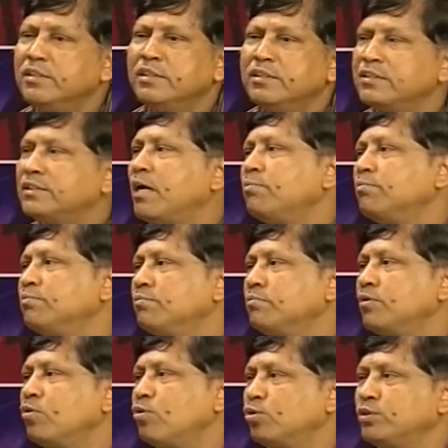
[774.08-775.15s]
Some
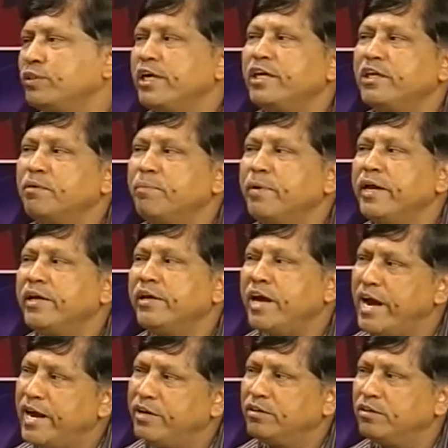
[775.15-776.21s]
course writer may
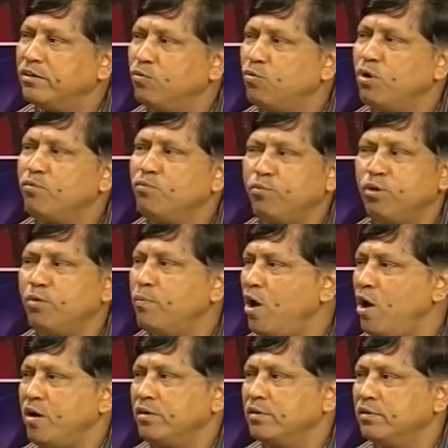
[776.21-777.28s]
write one full
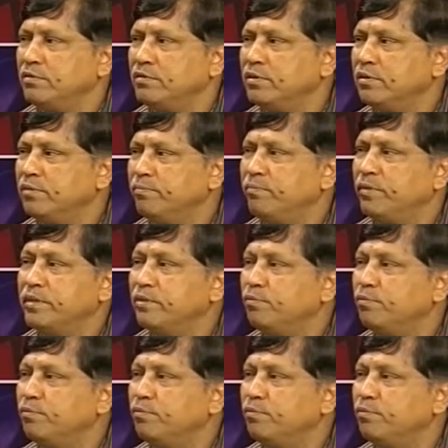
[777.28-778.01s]
block with